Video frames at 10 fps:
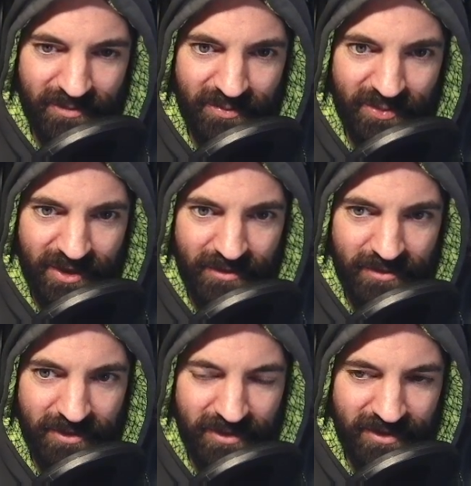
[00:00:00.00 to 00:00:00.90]

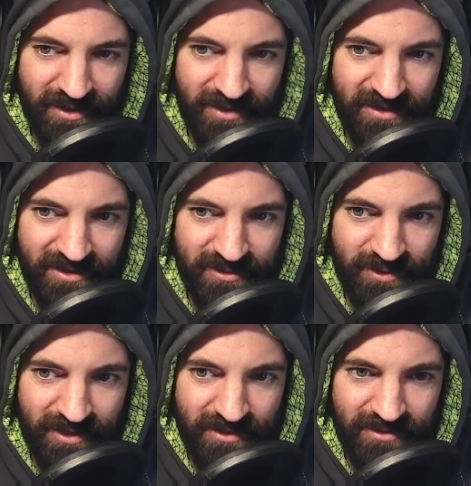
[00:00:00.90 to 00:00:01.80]
Probably the easiest
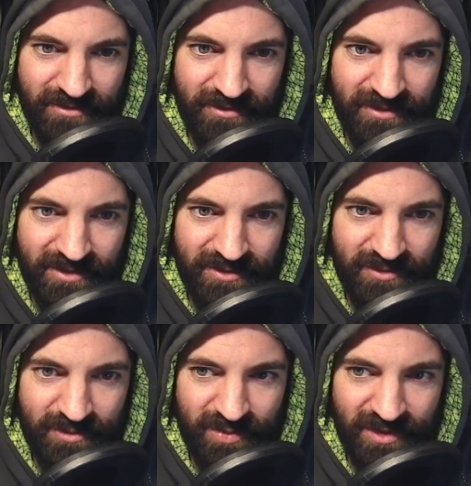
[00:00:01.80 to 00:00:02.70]
way to do this
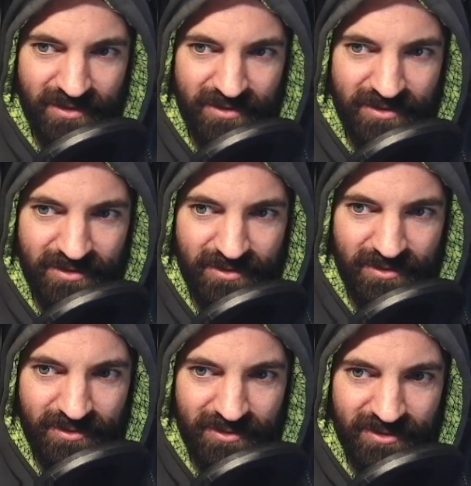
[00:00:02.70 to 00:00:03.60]
would be
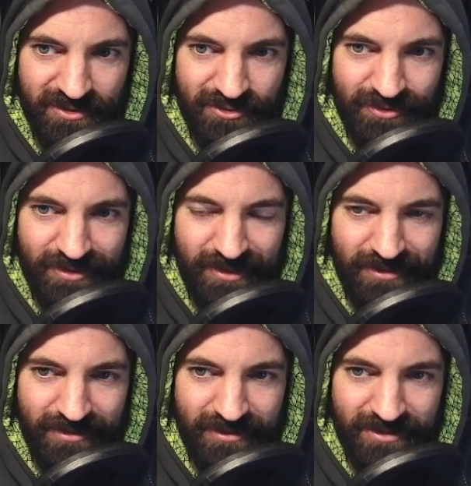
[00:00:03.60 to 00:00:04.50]
to just
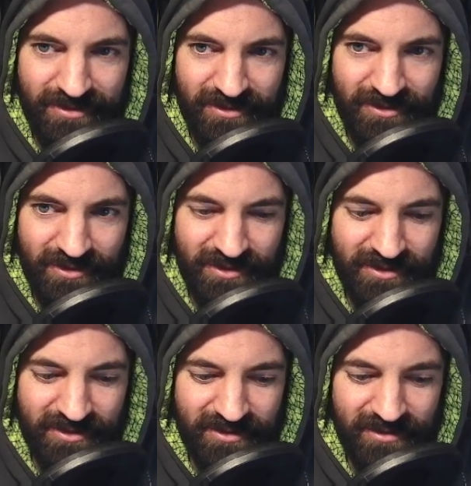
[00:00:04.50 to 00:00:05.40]
drag this
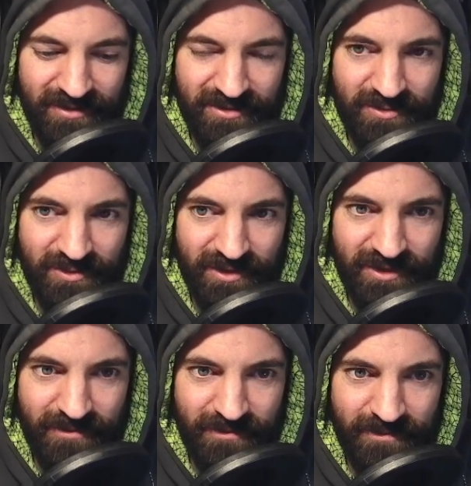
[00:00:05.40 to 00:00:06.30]
across this way.